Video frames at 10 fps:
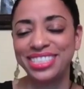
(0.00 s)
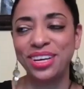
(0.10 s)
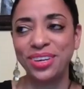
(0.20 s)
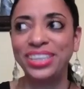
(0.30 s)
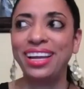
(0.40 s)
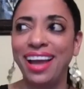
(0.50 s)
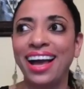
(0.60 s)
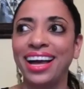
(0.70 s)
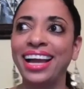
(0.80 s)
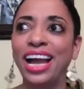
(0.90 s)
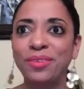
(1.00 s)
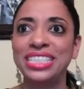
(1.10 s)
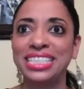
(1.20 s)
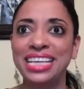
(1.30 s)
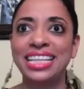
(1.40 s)
So yeah, I
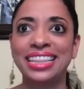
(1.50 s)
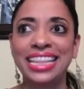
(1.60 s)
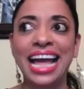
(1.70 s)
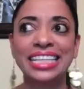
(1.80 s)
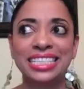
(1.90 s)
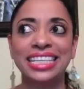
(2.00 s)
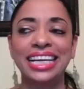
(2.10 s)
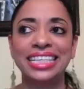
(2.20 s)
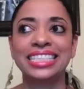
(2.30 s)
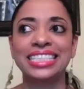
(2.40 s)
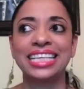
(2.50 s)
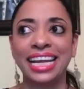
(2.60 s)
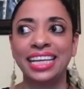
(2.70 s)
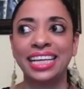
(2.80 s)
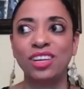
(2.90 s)
would say that that's the
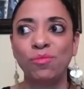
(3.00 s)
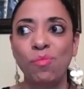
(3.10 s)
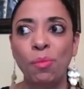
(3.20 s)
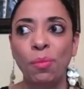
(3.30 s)
anxiety